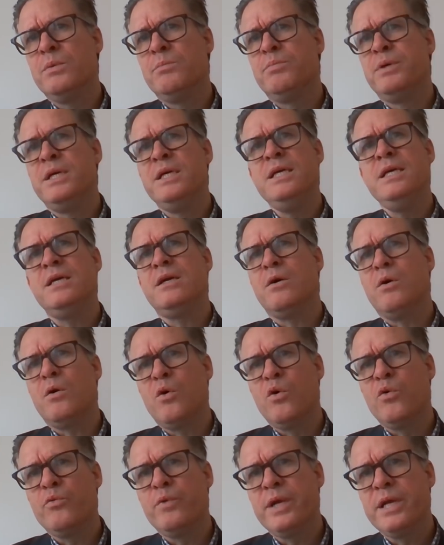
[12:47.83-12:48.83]
peak
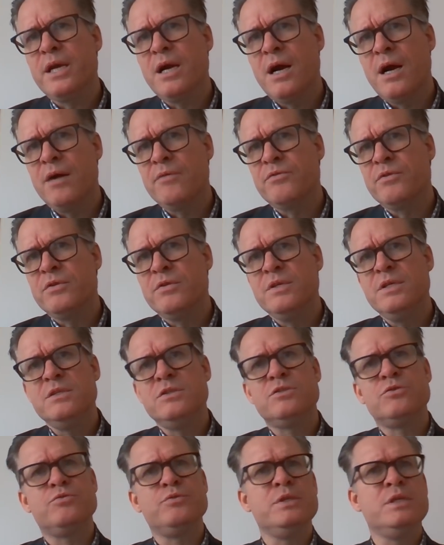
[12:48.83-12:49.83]
already after
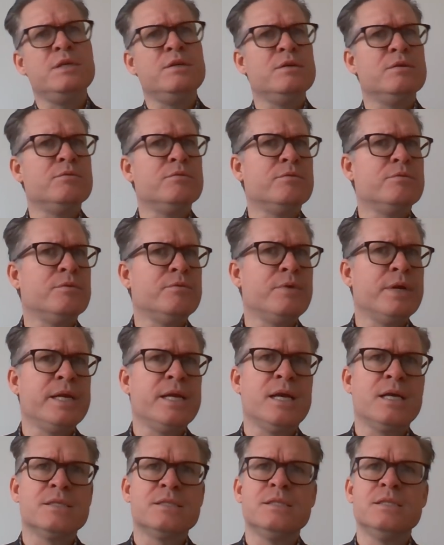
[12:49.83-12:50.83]
these 3 rate
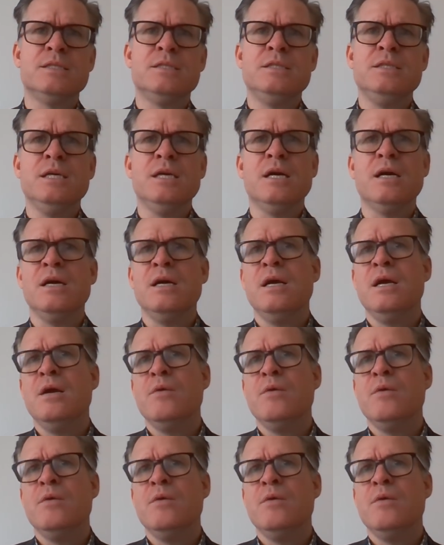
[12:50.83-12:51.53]
hikes this year.